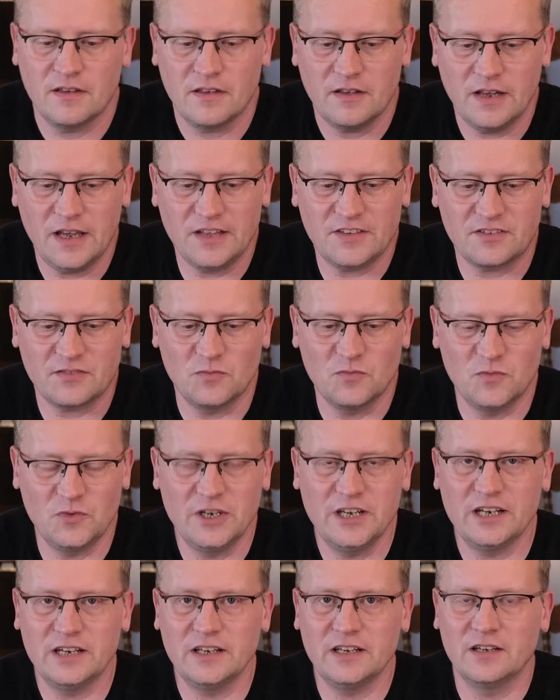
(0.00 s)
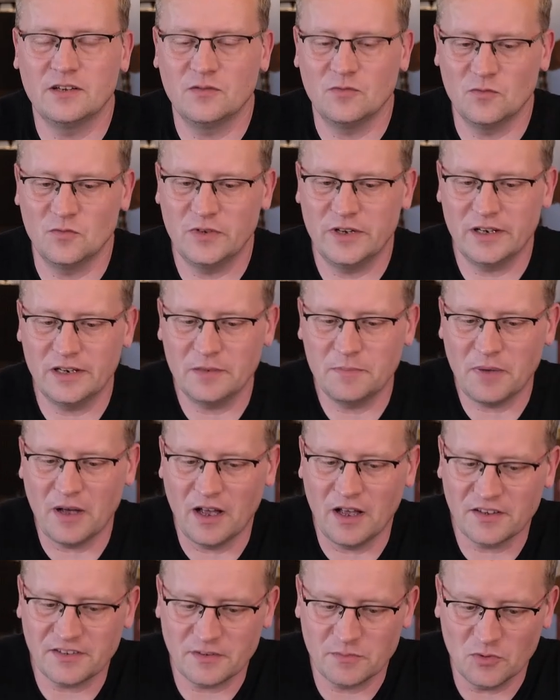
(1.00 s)
it's really, really
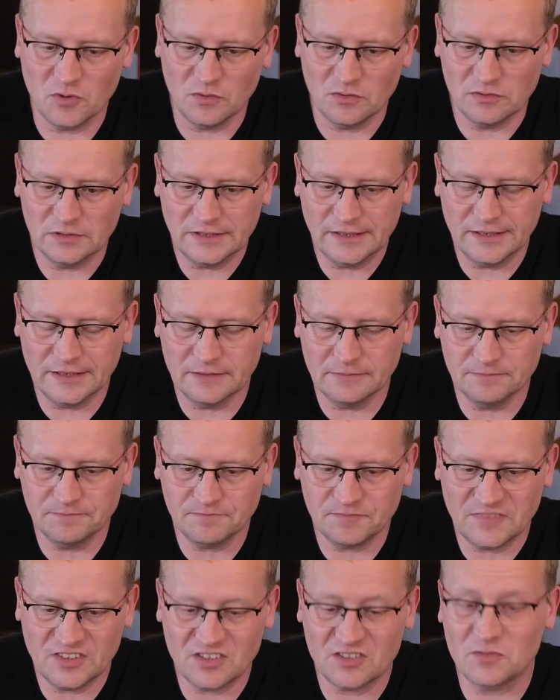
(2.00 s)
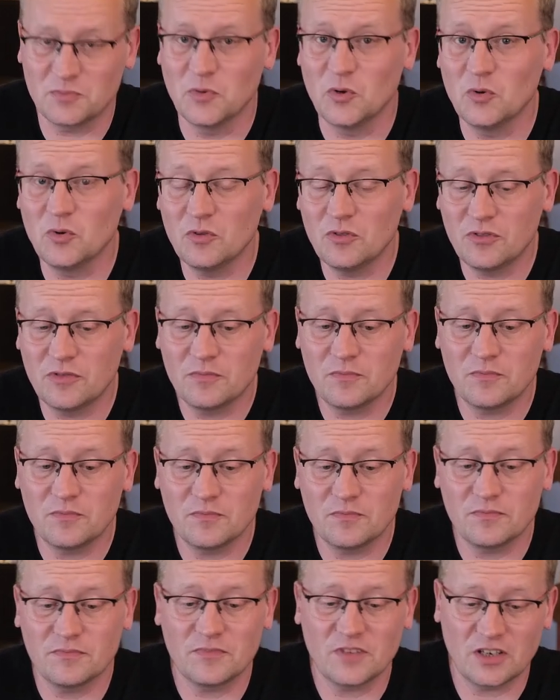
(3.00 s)
passable. Smooth,
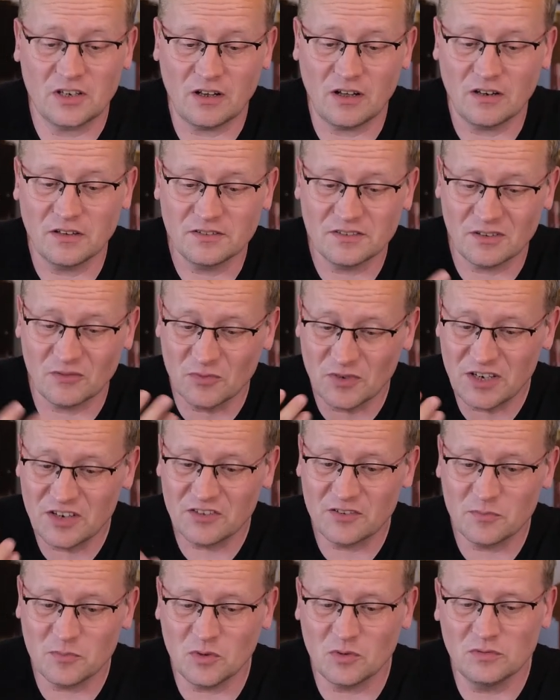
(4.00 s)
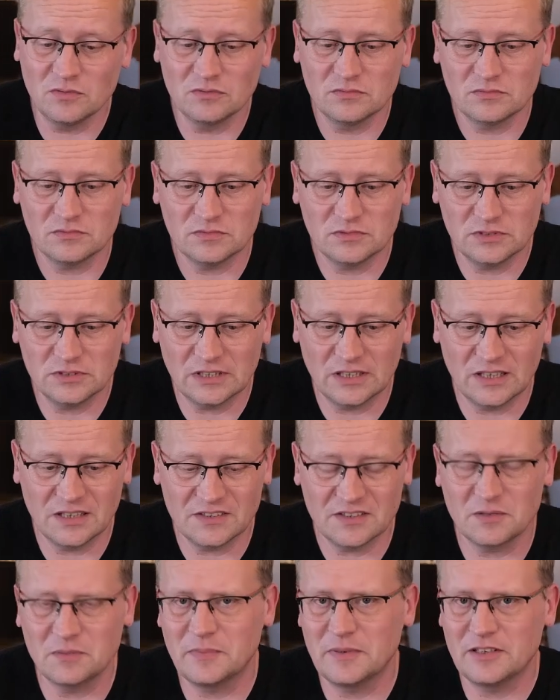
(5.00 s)
the colors are reasonable.
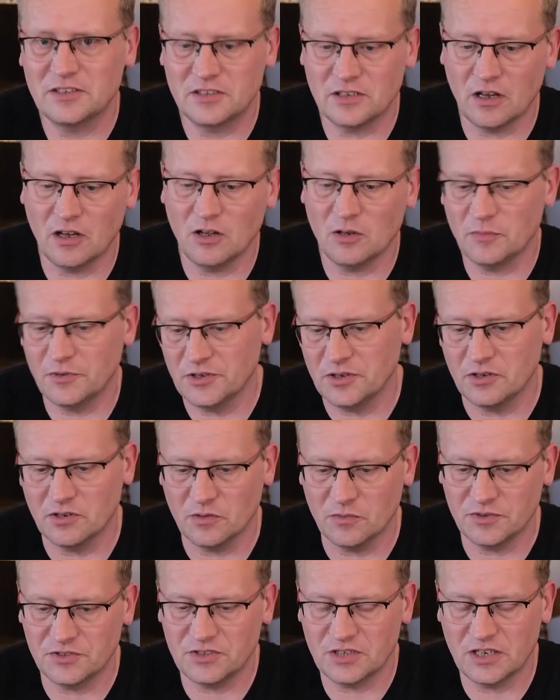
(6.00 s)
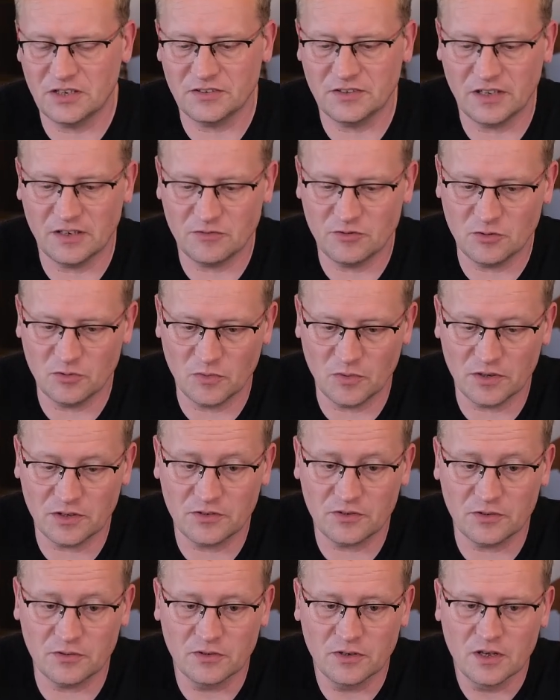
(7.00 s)
It's a bit dull, but you can always change that if you wanted
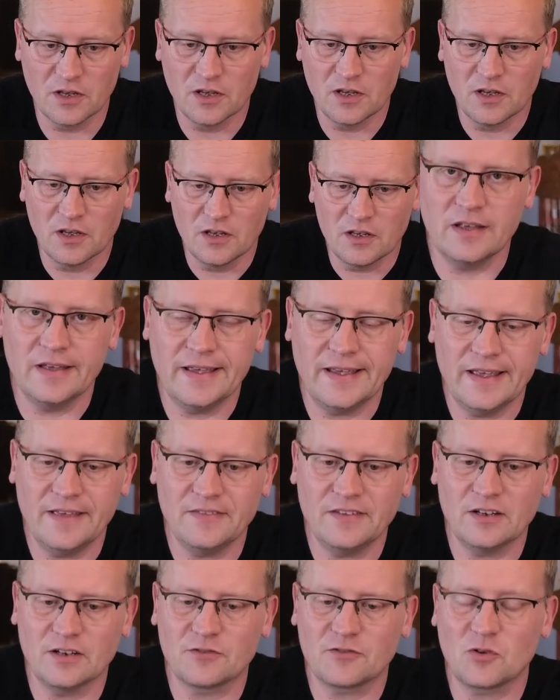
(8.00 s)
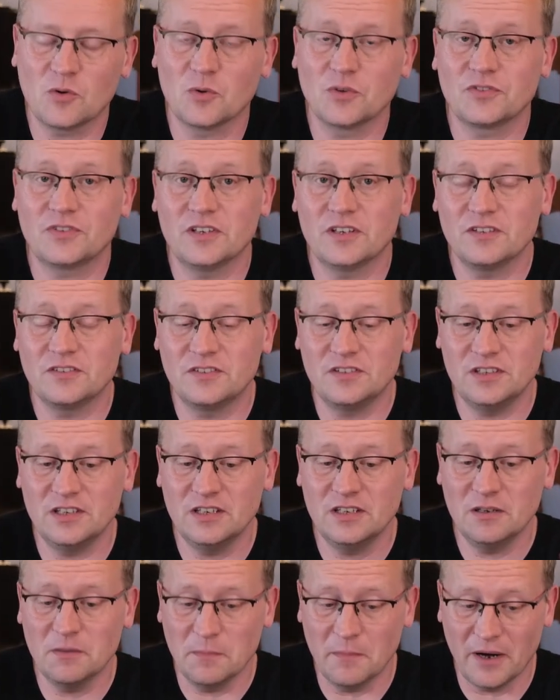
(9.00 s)
to. And then of course there's
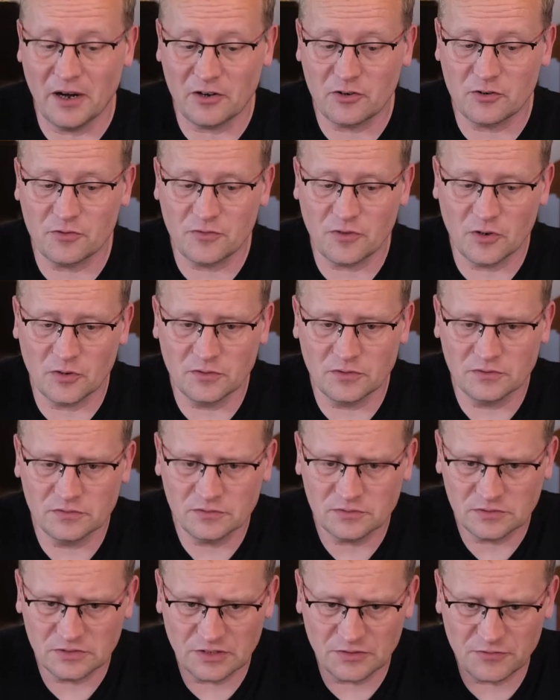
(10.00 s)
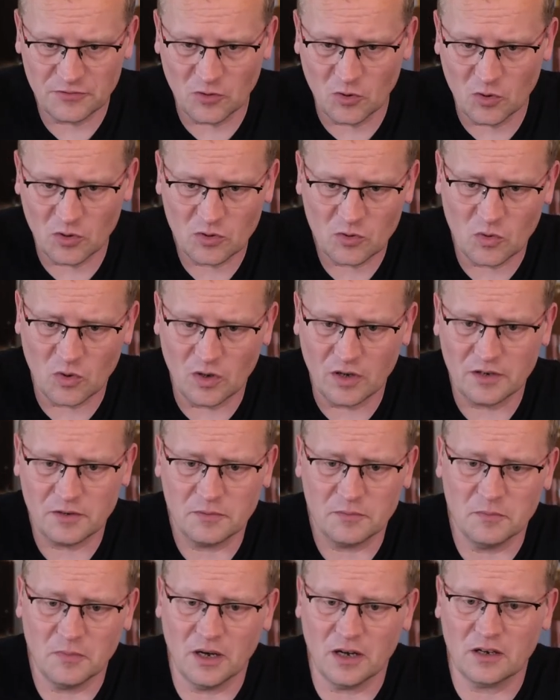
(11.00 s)
the microphone, the 4-quad
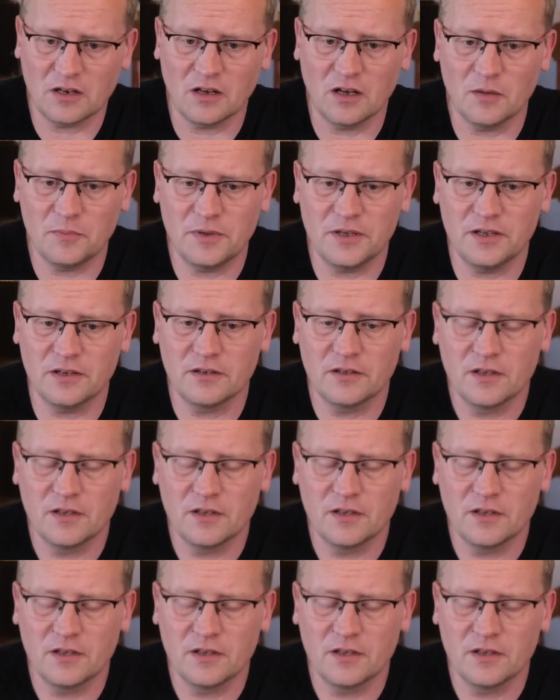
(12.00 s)
mic up here.